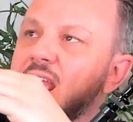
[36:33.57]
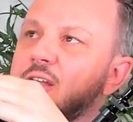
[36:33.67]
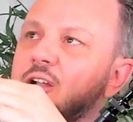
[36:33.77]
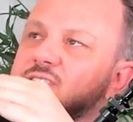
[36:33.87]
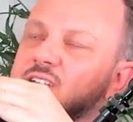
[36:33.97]
And
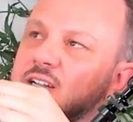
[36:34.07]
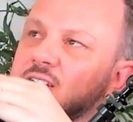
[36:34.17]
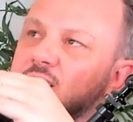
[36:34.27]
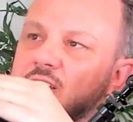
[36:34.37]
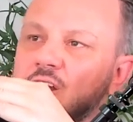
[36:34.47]
all of a
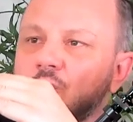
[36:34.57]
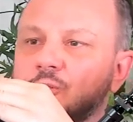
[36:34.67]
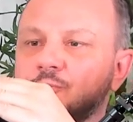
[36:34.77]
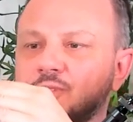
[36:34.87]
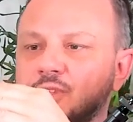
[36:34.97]
sudden, mm. you know,
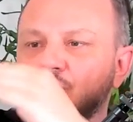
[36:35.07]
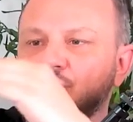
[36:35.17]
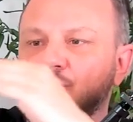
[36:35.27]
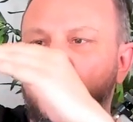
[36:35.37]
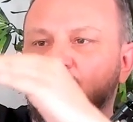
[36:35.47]
you're
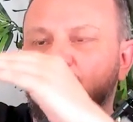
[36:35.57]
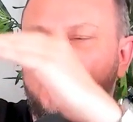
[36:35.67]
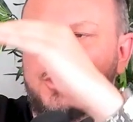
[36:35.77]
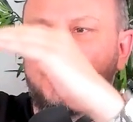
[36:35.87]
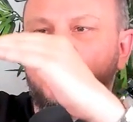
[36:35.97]
doing good and you
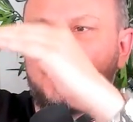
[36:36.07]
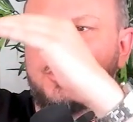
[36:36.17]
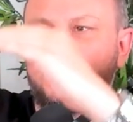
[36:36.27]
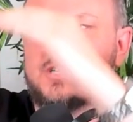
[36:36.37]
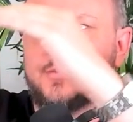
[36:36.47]
do you
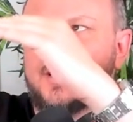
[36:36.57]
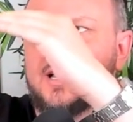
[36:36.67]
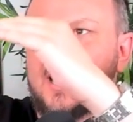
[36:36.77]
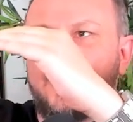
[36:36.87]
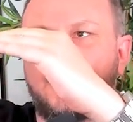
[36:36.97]
do
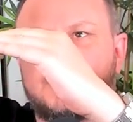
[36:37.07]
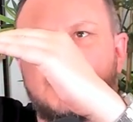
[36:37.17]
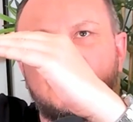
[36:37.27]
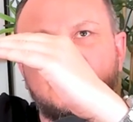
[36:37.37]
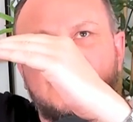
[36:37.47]
something, and then all of a
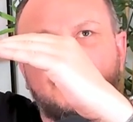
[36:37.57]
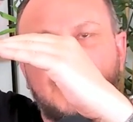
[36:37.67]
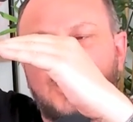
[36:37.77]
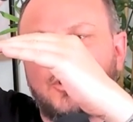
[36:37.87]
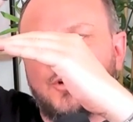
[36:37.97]
sudden you see
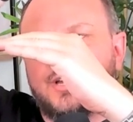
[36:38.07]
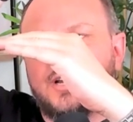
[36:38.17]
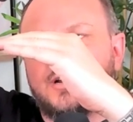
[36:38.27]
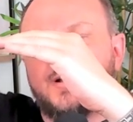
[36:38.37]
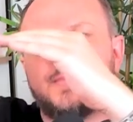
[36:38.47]
Peter over
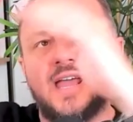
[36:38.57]
here.